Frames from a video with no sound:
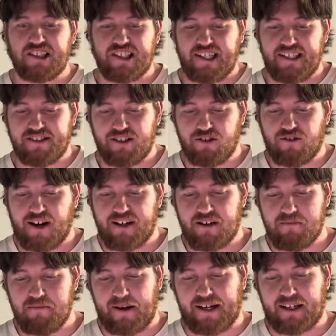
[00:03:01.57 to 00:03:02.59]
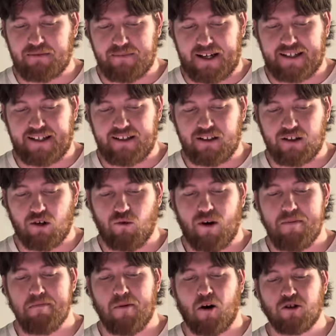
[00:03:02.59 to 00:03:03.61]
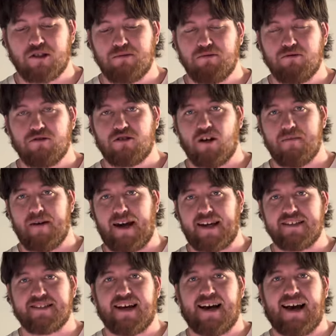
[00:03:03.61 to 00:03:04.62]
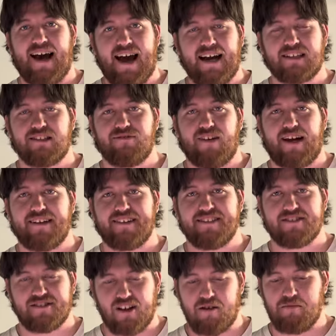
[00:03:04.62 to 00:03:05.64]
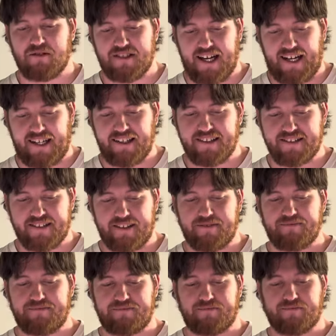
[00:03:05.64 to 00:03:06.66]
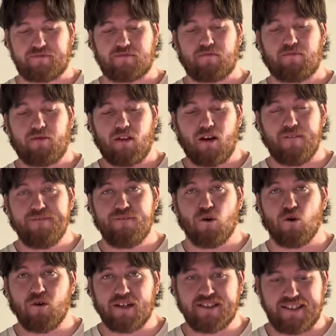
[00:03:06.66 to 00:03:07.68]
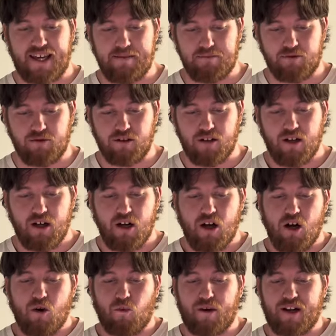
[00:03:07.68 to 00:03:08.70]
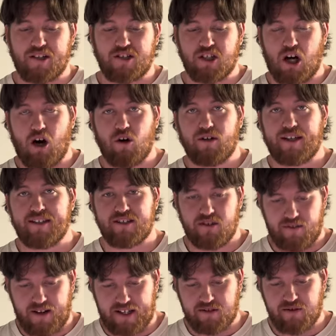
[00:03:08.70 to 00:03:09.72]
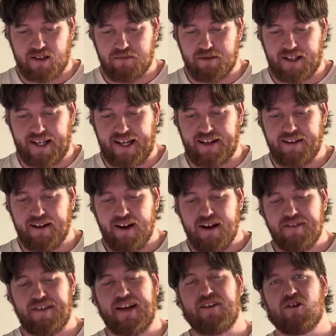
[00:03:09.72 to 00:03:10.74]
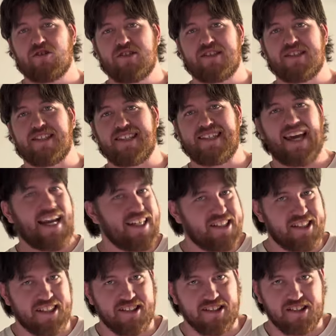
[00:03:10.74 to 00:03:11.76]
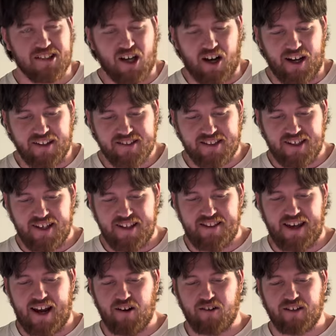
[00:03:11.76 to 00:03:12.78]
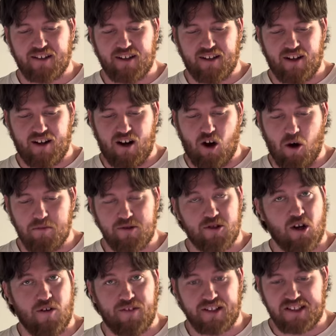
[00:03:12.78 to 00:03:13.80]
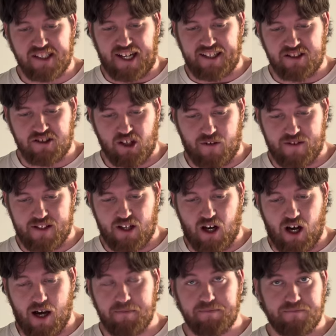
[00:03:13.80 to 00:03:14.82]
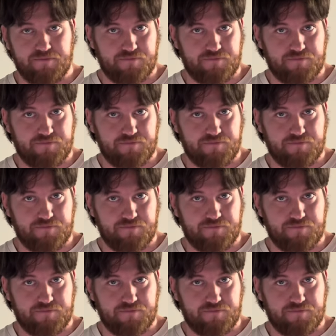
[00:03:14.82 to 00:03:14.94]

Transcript: in integrated meaning making where multiple domains are activated simultaneously. For example, when a child interacts with a plant, they are not just engaging in science, they are observing changes over time,